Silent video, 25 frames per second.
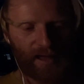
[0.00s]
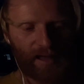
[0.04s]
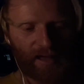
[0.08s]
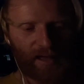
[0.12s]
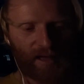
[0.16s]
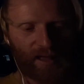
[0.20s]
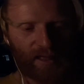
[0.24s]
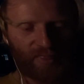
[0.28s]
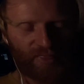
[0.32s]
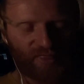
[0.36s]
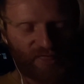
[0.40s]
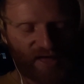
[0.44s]

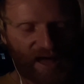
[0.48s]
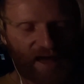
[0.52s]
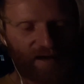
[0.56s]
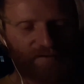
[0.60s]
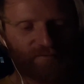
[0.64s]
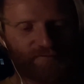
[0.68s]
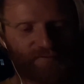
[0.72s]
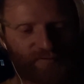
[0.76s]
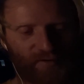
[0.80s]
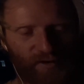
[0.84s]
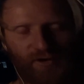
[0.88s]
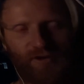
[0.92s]
And that
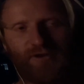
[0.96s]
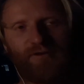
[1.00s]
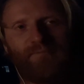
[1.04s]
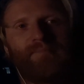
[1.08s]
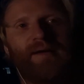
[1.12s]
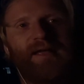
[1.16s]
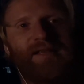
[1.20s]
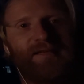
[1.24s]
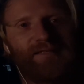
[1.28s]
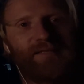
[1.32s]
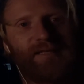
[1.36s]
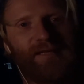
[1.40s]

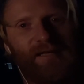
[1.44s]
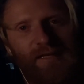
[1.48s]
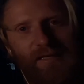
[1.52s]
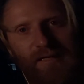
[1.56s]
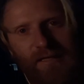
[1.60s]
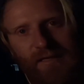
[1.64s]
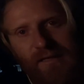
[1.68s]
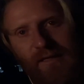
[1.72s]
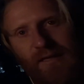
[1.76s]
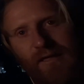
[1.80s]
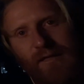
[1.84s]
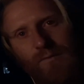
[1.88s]
fundamentally
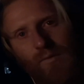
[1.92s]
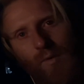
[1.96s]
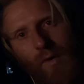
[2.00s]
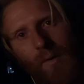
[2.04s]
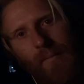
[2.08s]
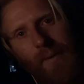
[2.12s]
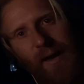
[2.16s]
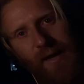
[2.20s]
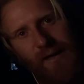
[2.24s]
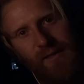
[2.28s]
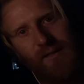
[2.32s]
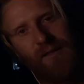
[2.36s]
is what
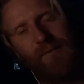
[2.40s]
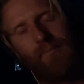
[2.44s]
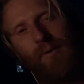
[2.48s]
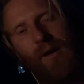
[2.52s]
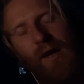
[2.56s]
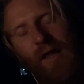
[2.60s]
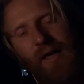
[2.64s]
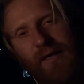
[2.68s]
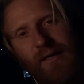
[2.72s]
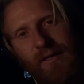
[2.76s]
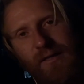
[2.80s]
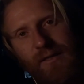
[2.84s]
makes the
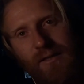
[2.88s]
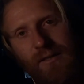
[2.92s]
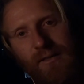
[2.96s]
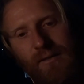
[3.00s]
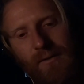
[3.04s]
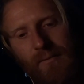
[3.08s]
place